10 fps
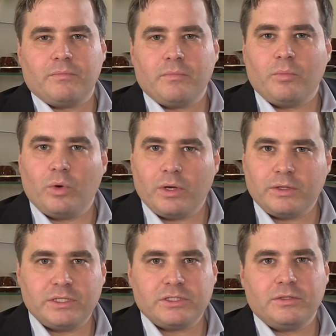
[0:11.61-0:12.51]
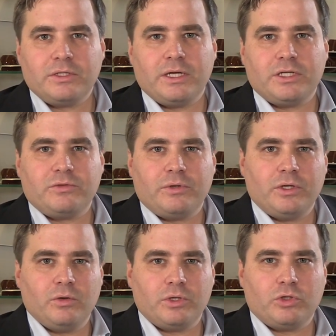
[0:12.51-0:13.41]
More on this in today's
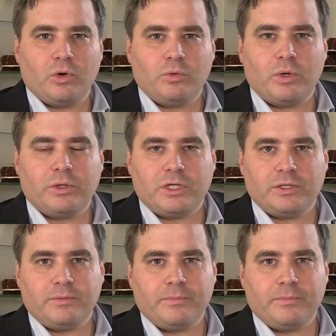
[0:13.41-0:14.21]
video. Enjoy watching.